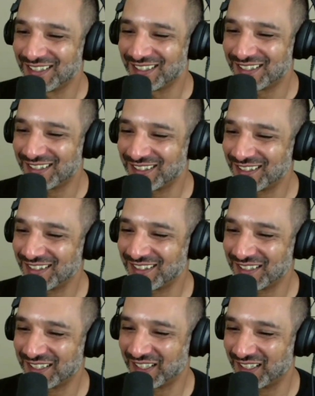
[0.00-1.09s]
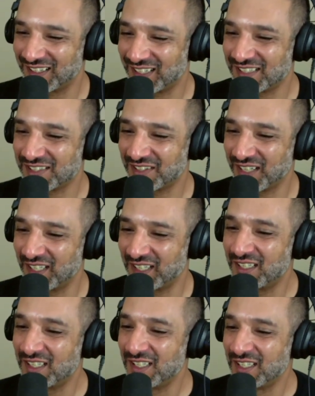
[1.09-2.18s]
Oh, God, that's great.
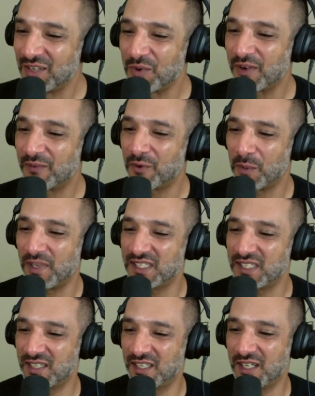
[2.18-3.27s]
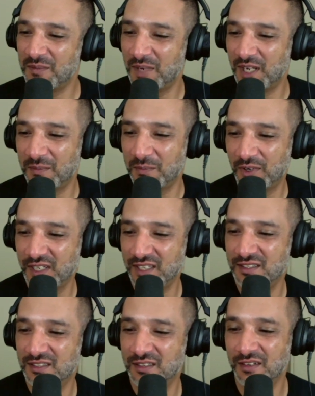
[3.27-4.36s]
We're 4 months in, and my boy
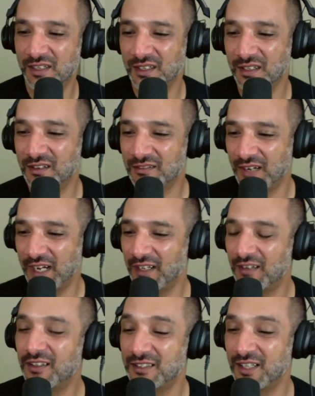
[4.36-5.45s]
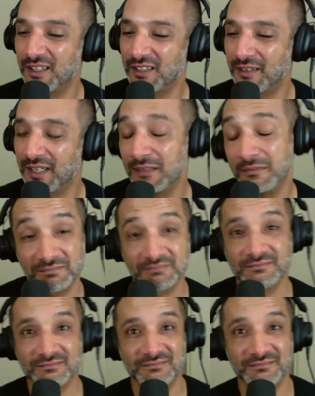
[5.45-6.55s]
is doing great, or done great.
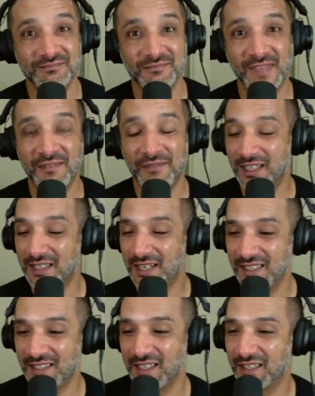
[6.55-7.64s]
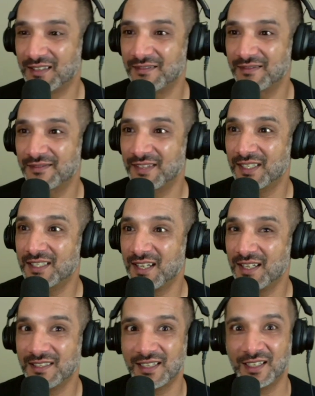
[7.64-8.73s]
Fantastic.
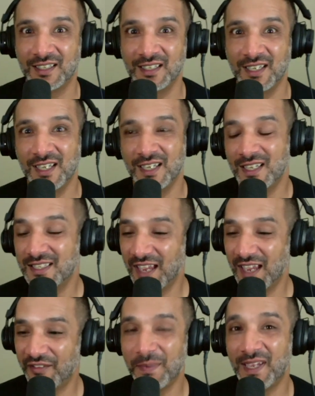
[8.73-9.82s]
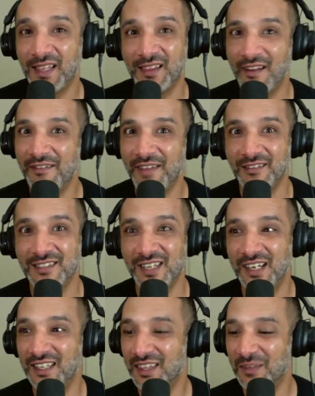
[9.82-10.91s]
Fantastic. Does everybody love how
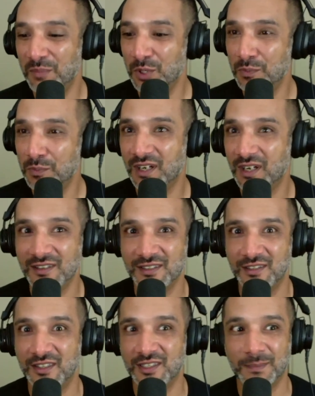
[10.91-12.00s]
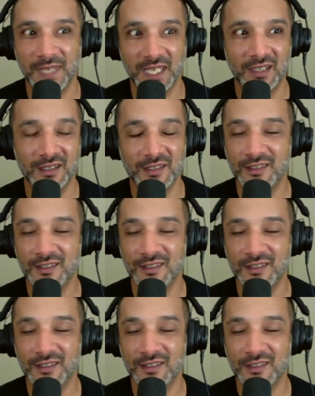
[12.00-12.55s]
tiny the poops are, or is it just me?